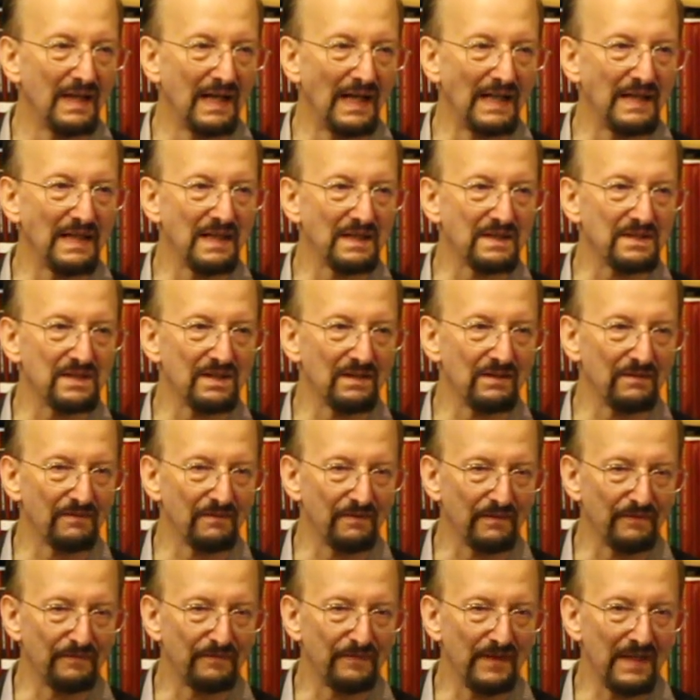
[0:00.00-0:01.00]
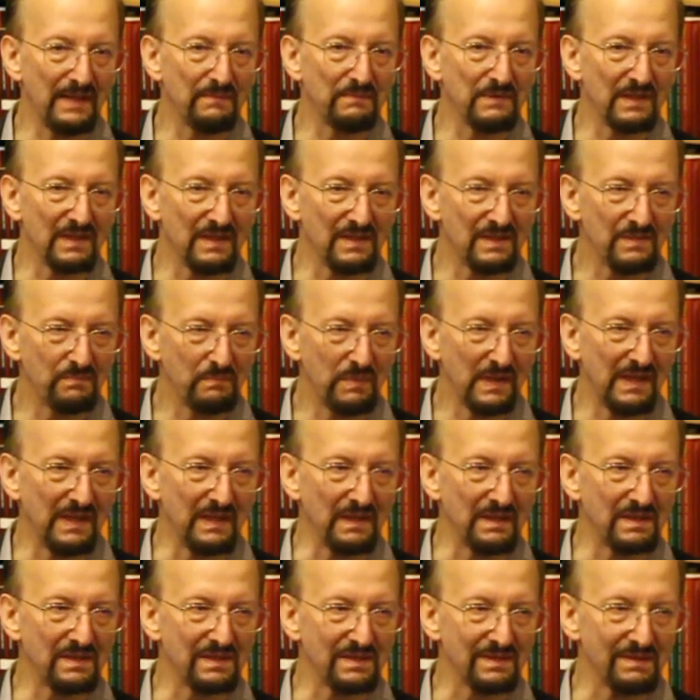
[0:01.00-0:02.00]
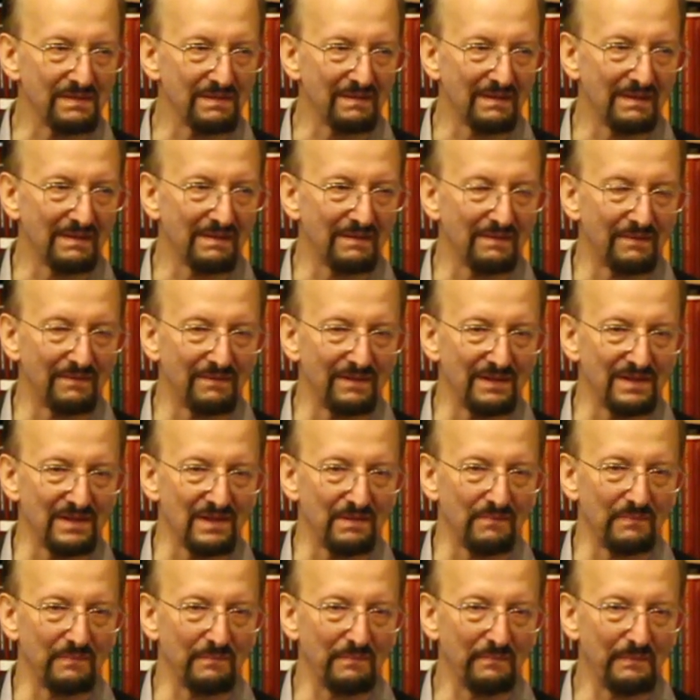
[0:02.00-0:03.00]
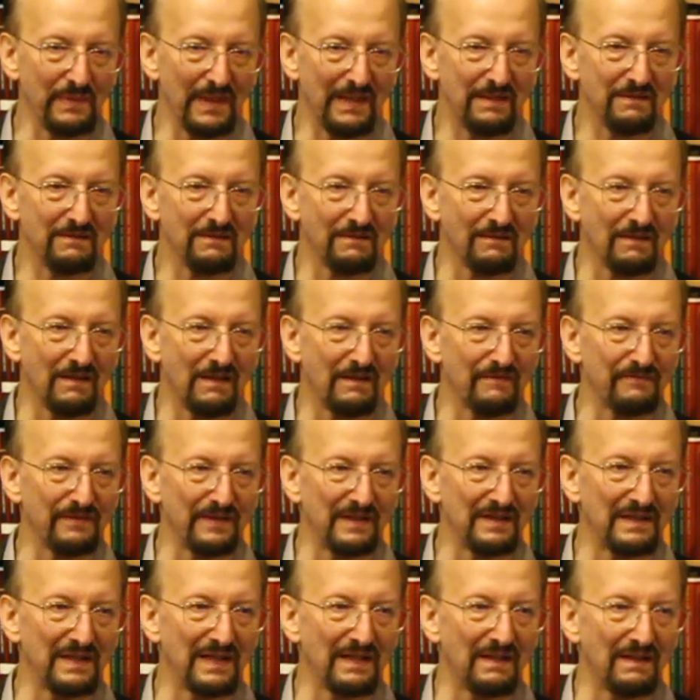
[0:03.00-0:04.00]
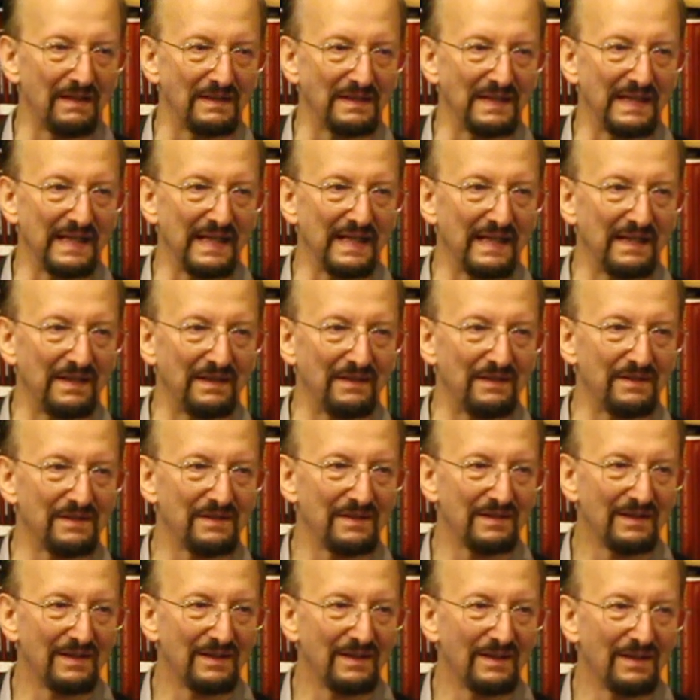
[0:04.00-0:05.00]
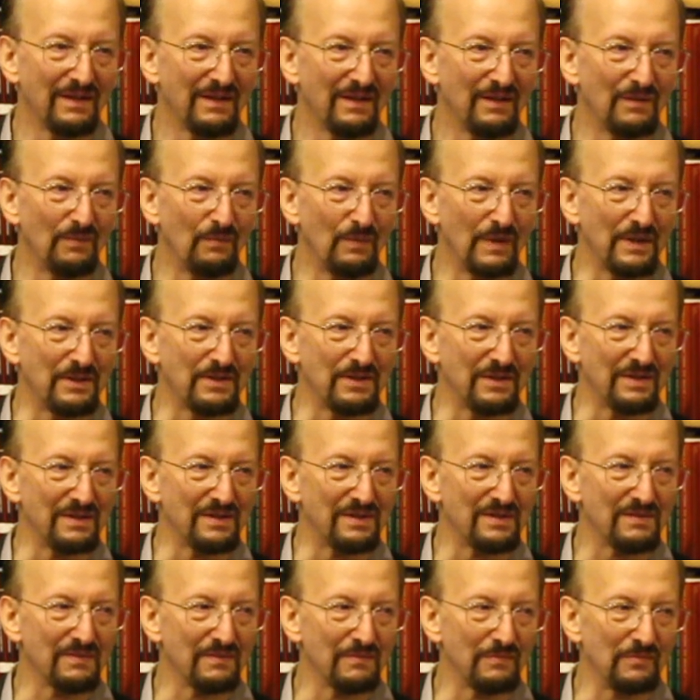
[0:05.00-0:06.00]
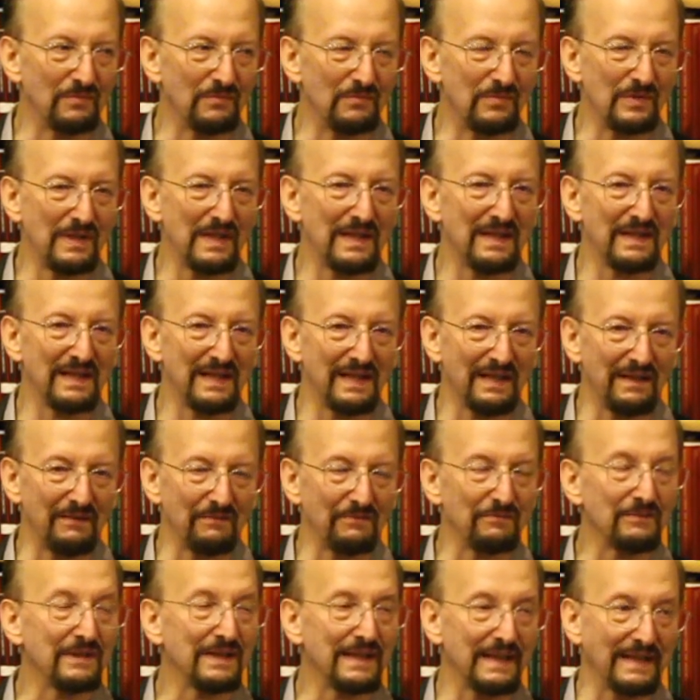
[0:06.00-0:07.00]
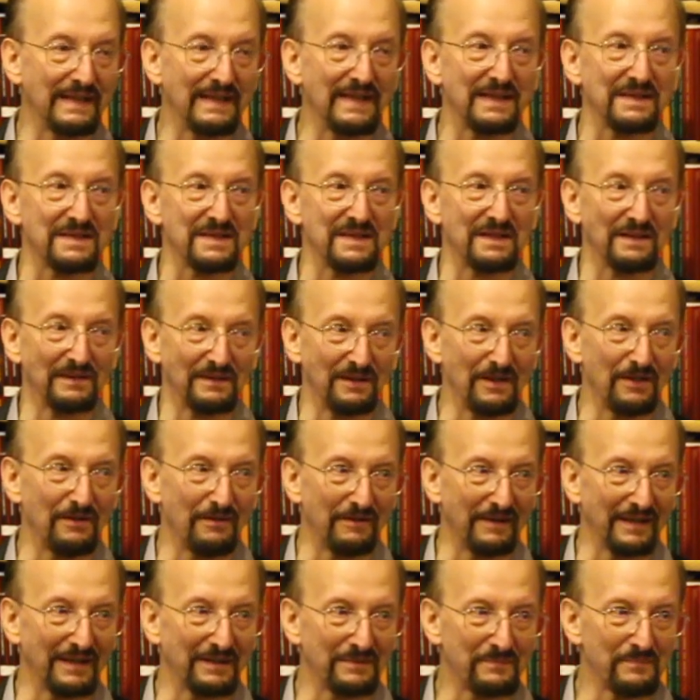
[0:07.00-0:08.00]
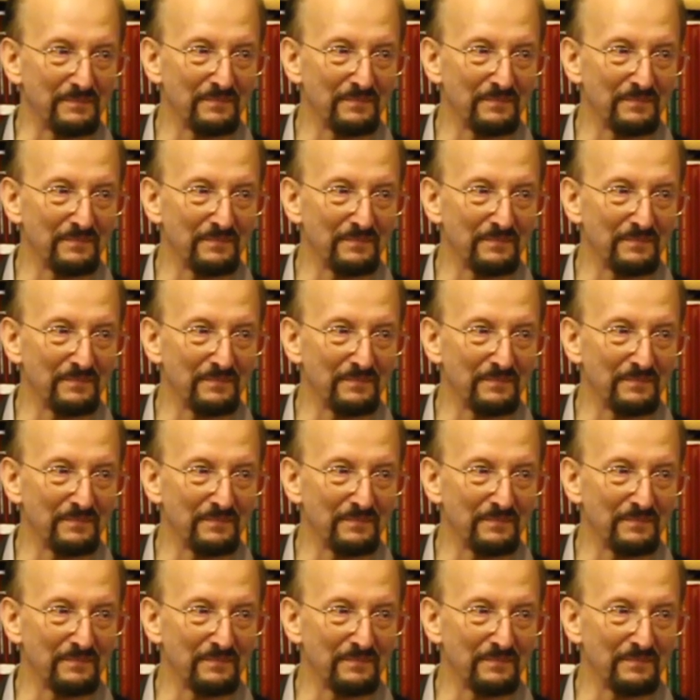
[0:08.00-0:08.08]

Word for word: And it's a fabulous piece. There's a paragraph in there at the end which is really, really gets it going.